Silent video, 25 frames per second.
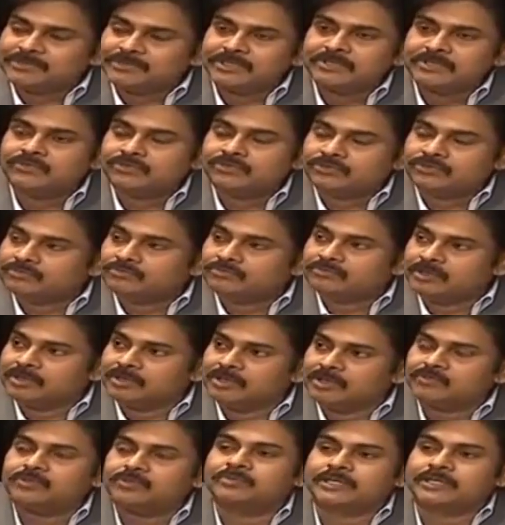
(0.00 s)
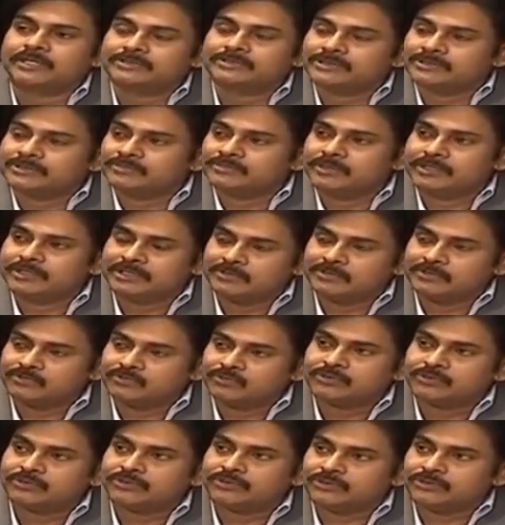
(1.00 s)
even after being something,
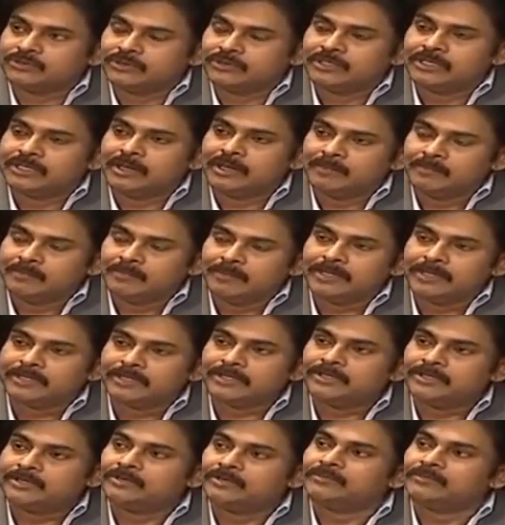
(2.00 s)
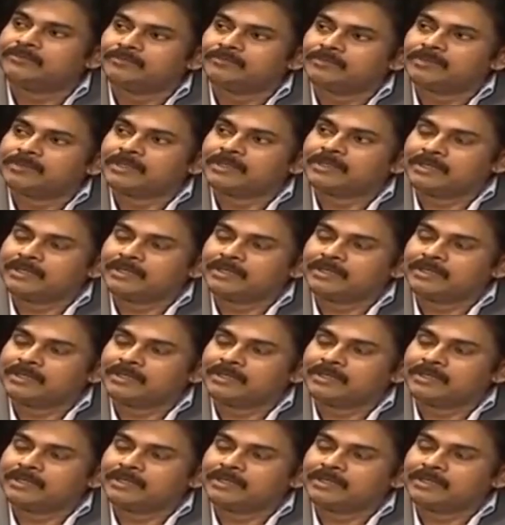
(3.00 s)
after making,